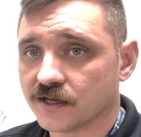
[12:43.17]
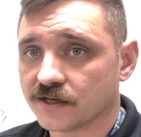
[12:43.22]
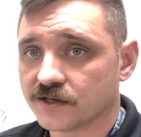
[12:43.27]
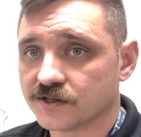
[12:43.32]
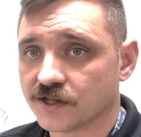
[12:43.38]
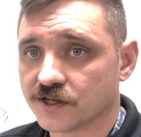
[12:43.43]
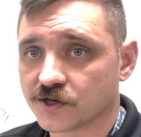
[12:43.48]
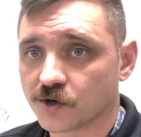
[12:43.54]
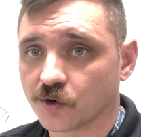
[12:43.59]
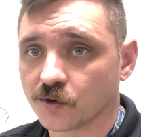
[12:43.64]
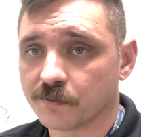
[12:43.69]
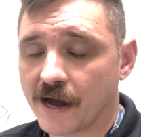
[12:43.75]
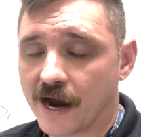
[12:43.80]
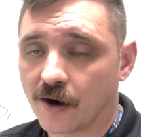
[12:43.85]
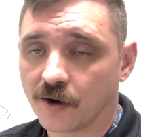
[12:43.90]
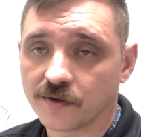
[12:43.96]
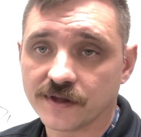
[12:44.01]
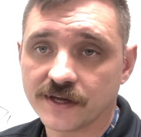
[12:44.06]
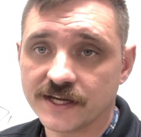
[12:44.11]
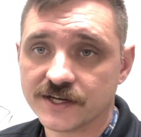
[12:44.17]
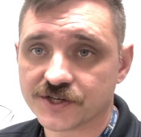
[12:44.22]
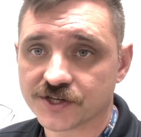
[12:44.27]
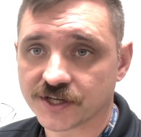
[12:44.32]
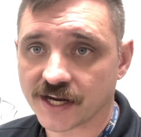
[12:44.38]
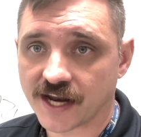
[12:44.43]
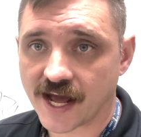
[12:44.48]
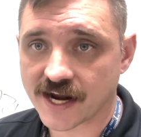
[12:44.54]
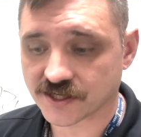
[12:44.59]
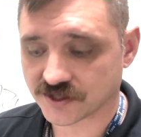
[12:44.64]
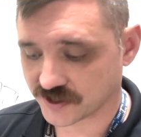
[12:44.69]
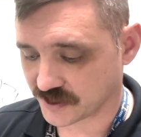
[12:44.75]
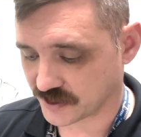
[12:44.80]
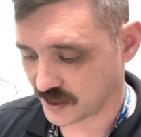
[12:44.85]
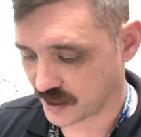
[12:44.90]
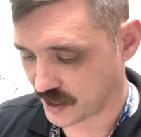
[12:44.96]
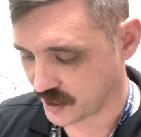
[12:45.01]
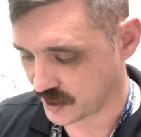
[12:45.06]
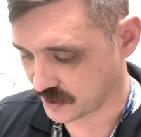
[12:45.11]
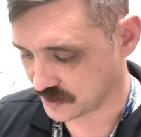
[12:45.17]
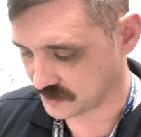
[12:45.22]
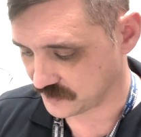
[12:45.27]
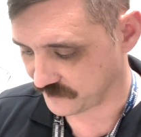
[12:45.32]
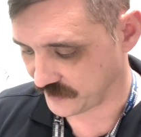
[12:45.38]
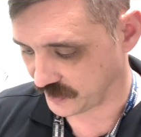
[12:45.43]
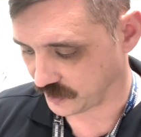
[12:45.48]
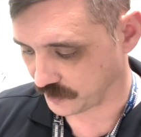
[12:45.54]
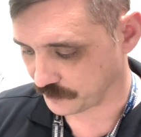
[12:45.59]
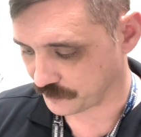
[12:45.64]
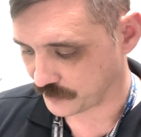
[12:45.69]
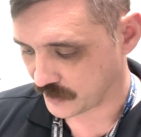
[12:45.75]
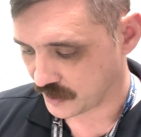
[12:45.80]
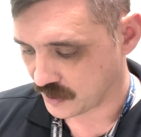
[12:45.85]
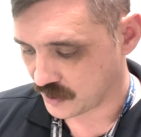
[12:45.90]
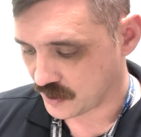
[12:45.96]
total power the engine can actually develop.